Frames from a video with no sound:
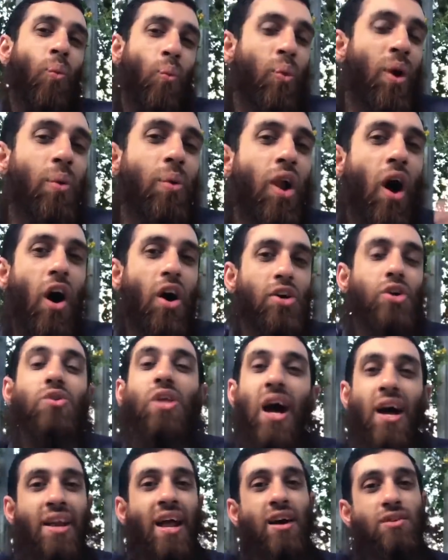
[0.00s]
we will argue
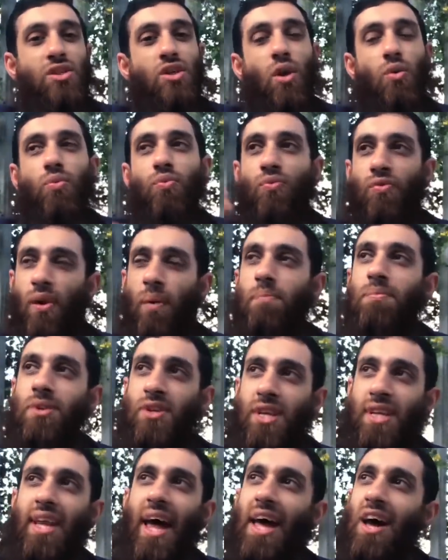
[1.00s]
that now. So, from
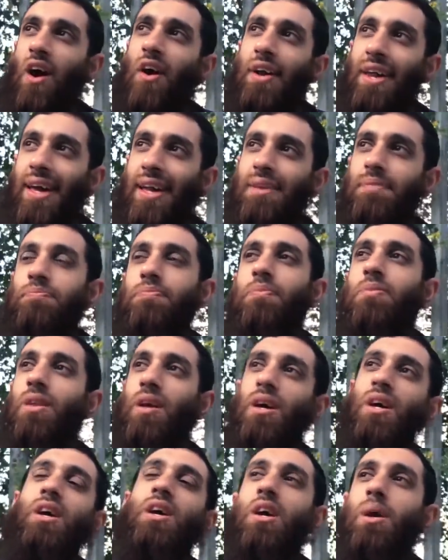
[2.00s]
today on in,
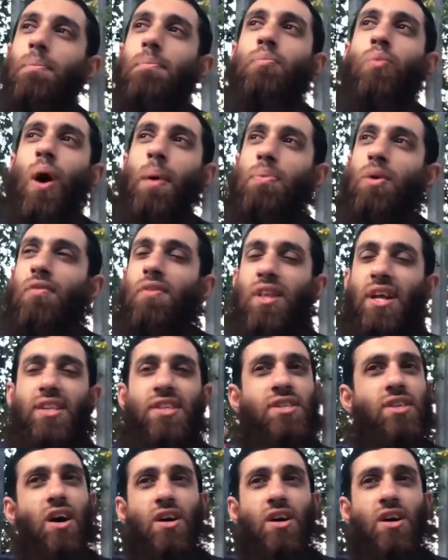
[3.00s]
wiping over the leather